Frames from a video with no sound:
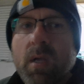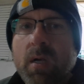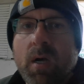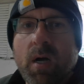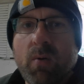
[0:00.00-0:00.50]

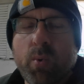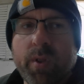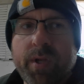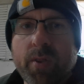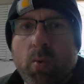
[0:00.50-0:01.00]
one
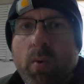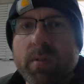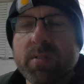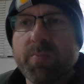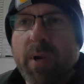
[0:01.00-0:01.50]
of the other
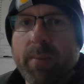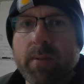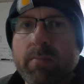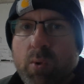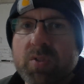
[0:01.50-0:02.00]
ones,
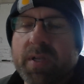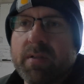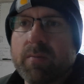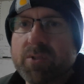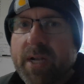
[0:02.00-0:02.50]
probably most
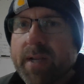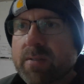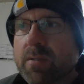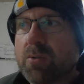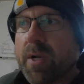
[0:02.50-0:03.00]
likely from Gen X,
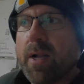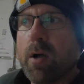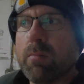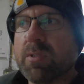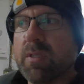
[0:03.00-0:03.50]
because right now
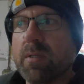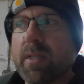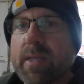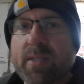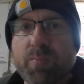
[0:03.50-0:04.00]
I'm
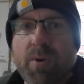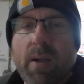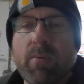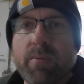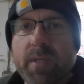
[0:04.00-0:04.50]
seeing that's
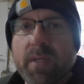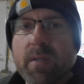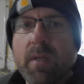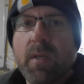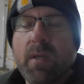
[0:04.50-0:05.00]
probably
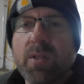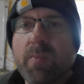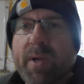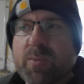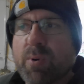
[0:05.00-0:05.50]
the
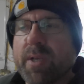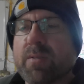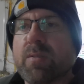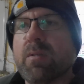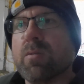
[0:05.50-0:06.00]
best
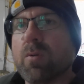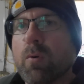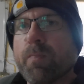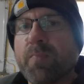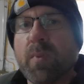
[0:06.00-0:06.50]
price.
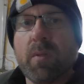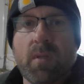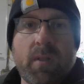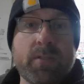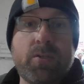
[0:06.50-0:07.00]
So
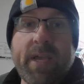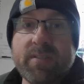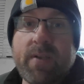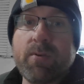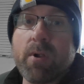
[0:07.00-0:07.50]
unless you
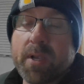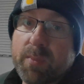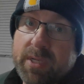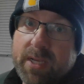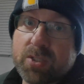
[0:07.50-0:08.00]
guys have any
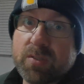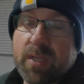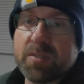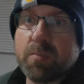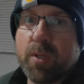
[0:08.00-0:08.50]
recommendations
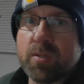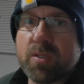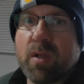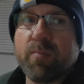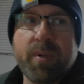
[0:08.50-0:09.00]
on some other
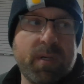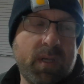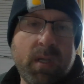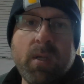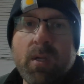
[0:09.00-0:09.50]
stuff, but
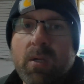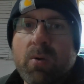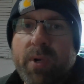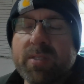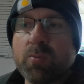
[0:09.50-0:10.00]

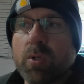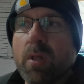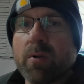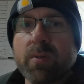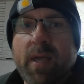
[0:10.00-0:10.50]
we had some good
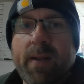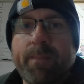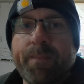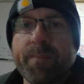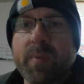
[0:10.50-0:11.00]
luck with that.
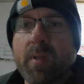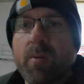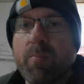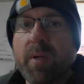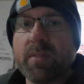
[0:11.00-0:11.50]

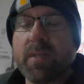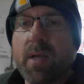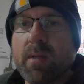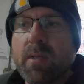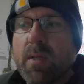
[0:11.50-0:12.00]

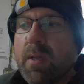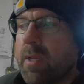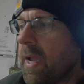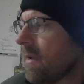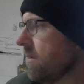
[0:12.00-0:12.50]
But
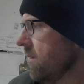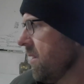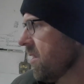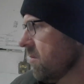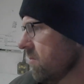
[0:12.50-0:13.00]
yeah, I
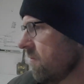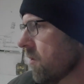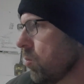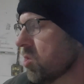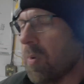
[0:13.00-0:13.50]
think for
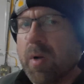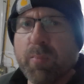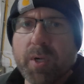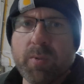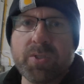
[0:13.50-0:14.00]
the most part, I'm
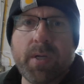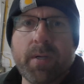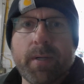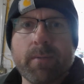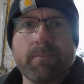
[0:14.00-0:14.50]
pretty much done
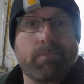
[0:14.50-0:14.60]
in here.